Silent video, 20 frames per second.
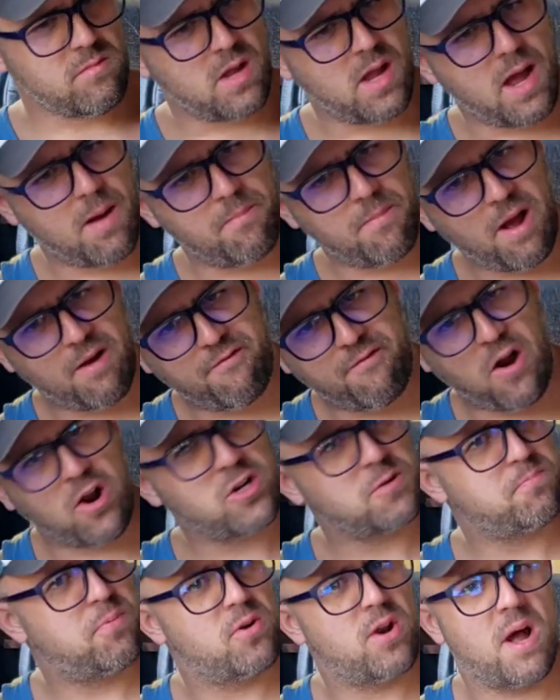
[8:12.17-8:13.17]
I
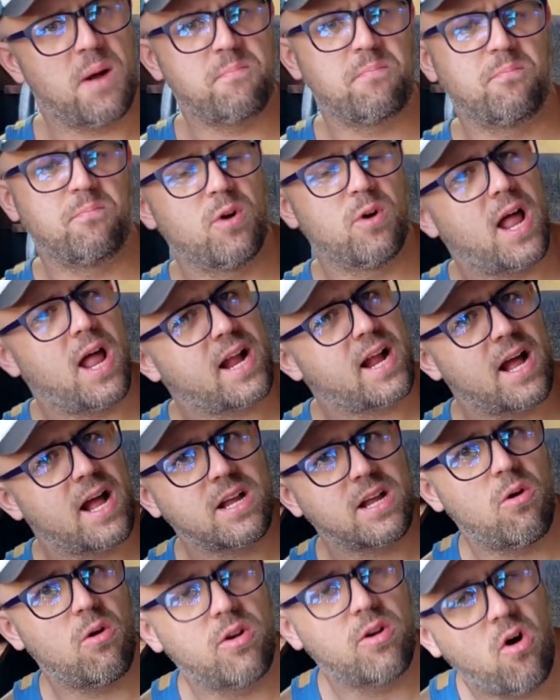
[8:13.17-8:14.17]
first put up what I
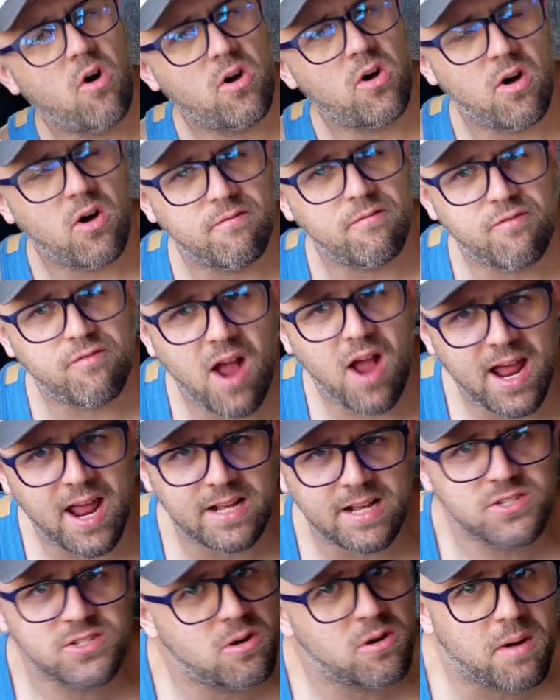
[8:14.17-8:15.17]
got going on
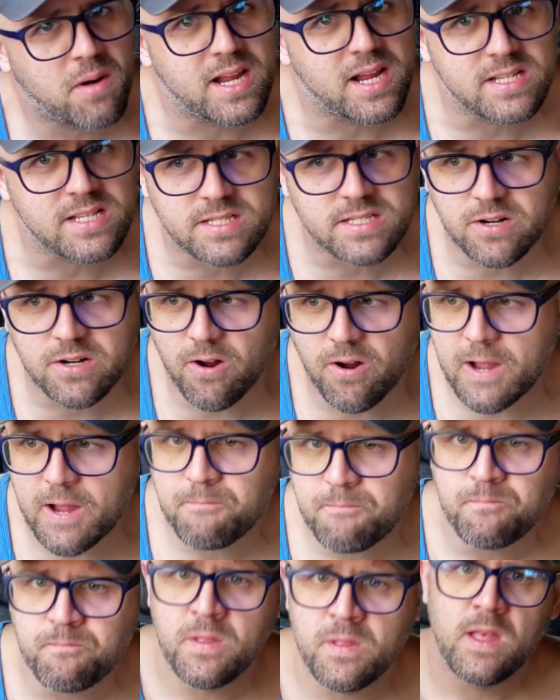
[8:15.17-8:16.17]
Fridays on my
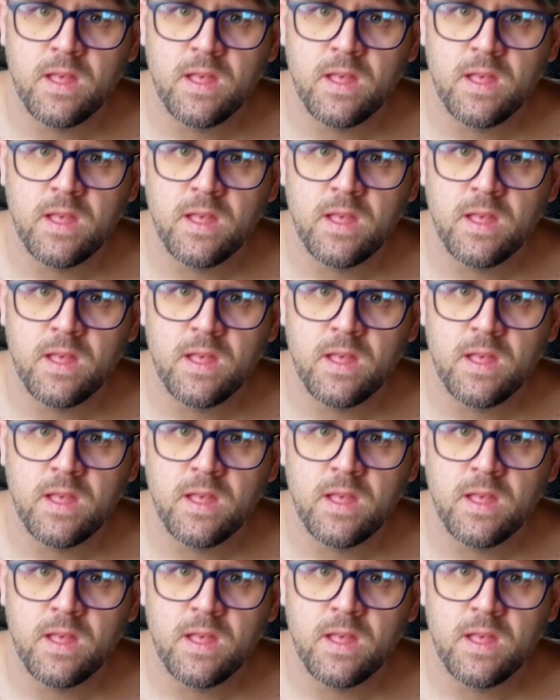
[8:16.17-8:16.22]
Instagram,